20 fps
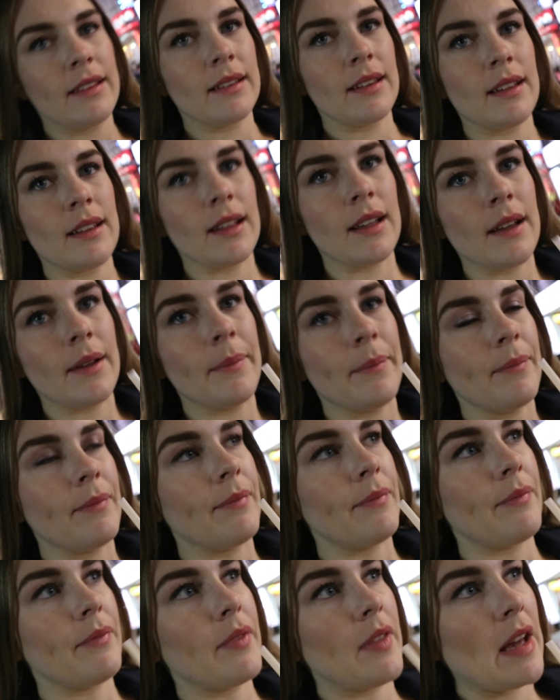That um,
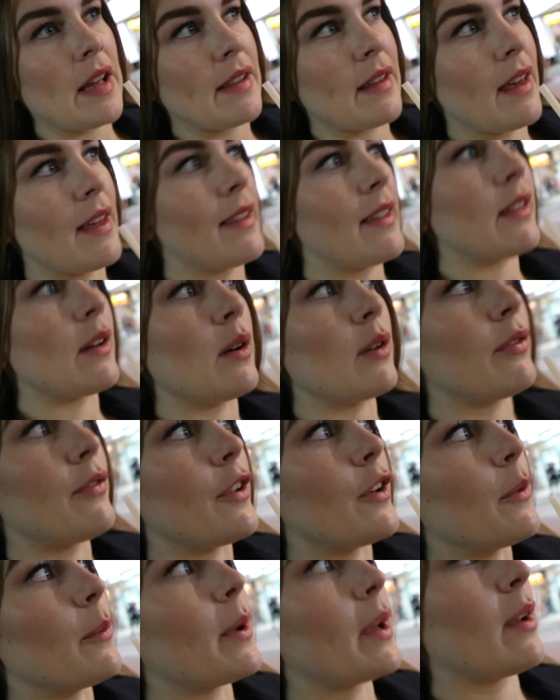thing there that they were
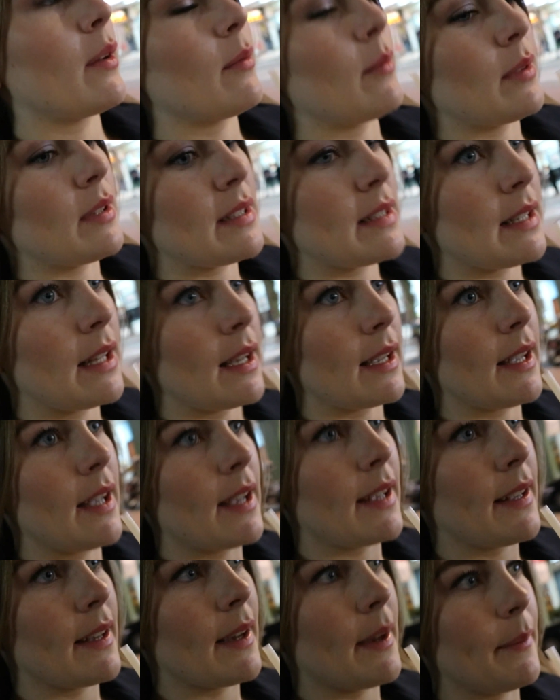filming was like
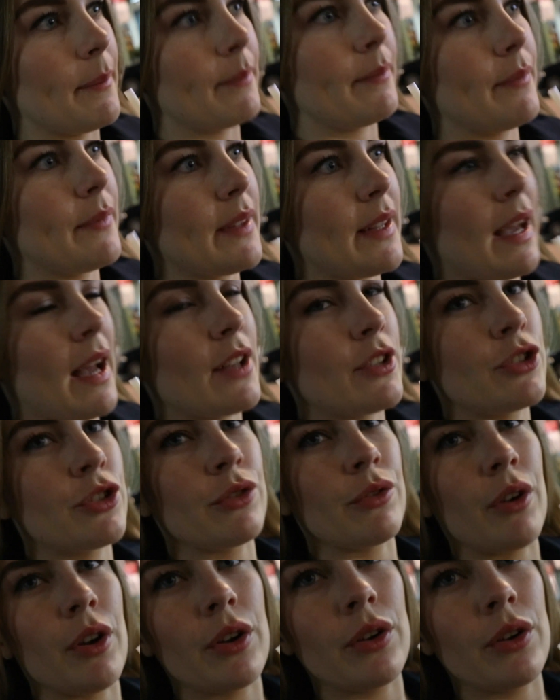a um, catch your